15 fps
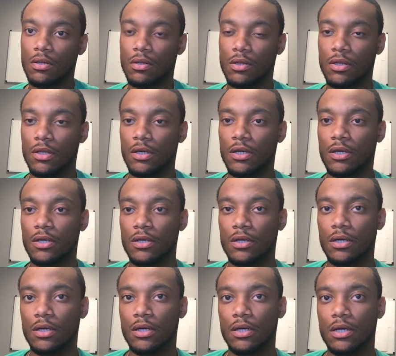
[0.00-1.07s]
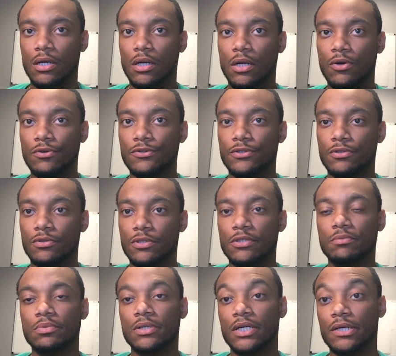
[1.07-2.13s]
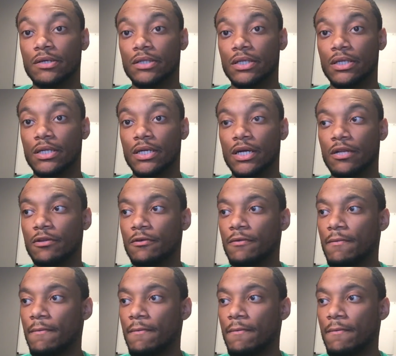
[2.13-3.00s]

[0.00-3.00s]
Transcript: the closer to put everything together.